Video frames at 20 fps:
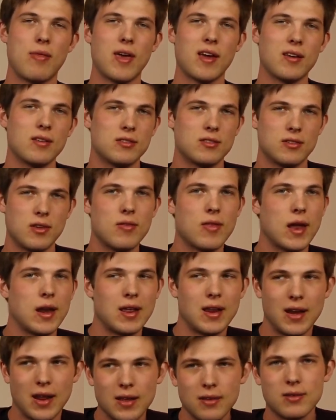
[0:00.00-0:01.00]
and they can see
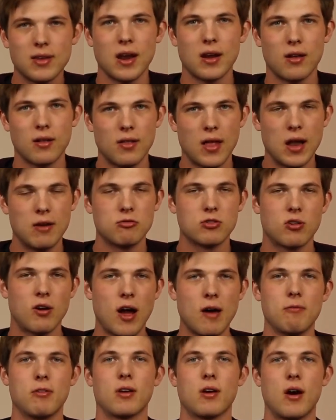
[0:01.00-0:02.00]
that it is getting a lot of
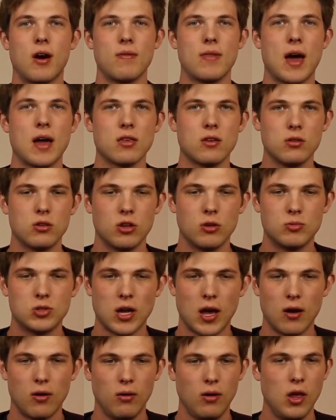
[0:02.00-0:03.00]
traffic on that YouTube
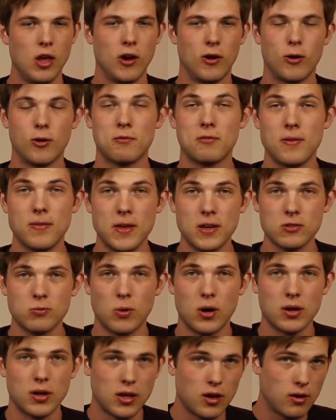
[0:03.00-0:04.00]
channel. Or for this
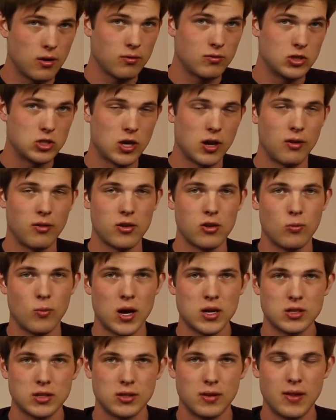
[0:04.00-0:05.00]
one here, the channel that you're
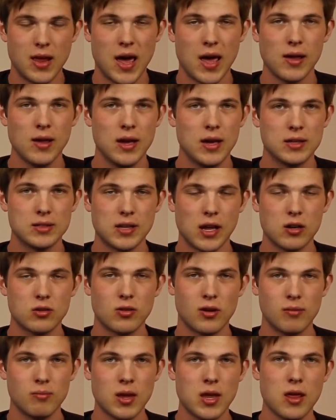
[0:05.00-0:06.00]
watching today,
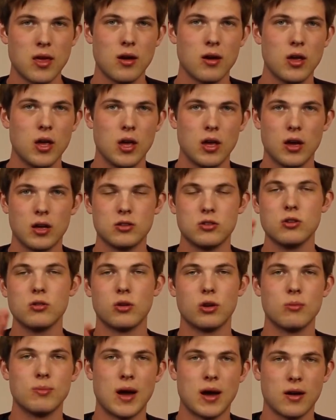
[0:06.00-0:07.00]
Santrell Media, that's
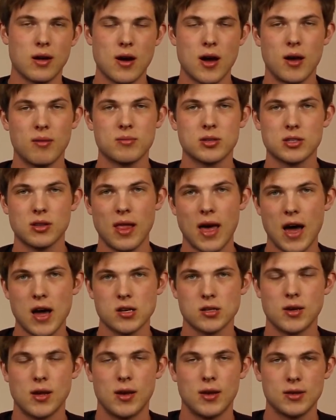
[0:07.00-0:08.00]

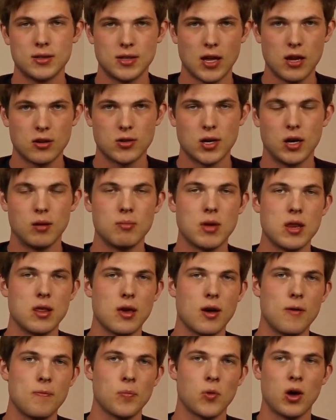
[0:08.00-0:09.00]
youtube.com/Santrell
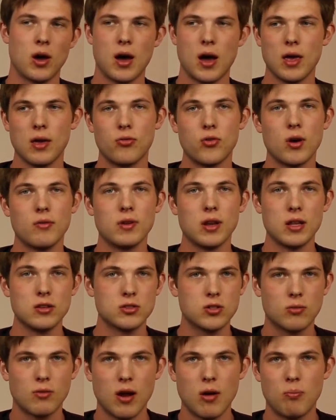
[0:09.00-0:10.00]
Media. If you have an
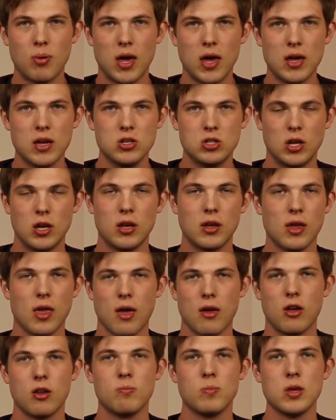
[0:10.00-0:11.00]
Instagram page,
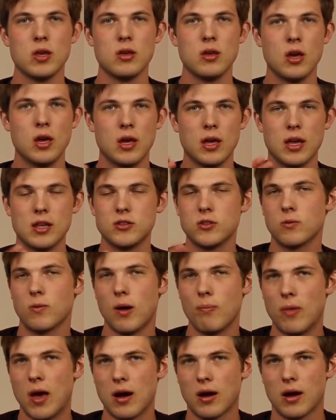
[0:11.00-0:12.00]
it could be
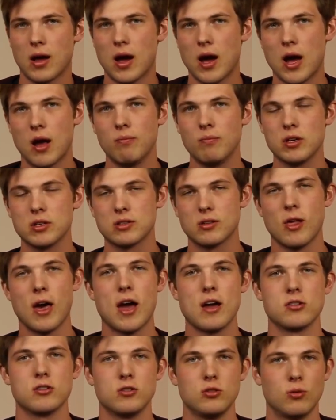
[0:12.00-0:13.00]

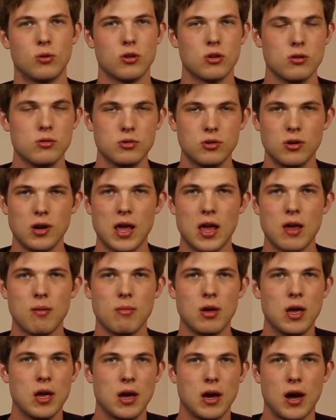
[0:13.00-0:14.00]
instagram.com/your
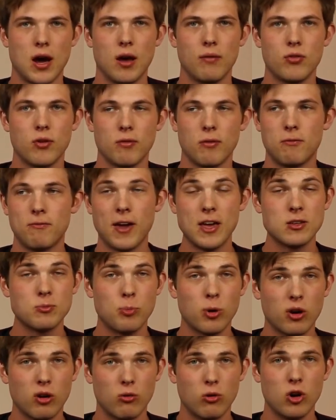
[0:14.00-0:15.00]
username. If you have a
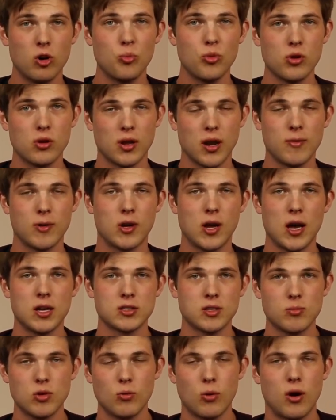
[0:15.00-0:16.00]
Facebook group, you can have a
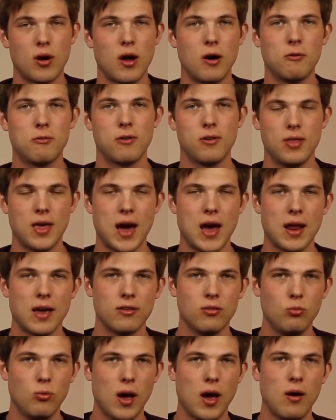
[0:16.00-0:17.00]
custom URL for that
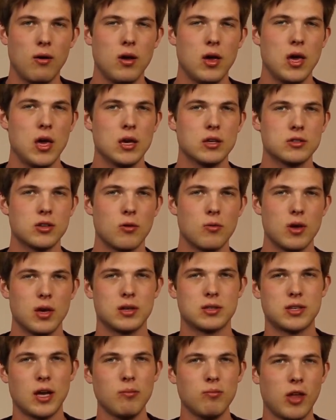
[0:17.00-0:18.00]
as well. So
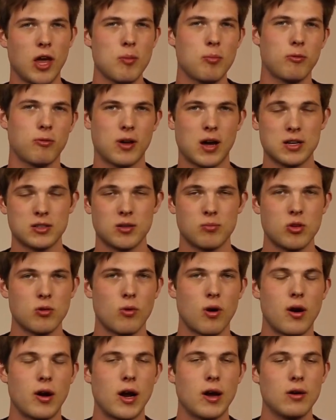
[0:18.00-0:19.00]
some type of custom
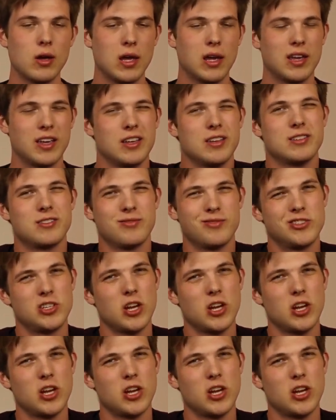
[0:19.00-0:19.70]
URL is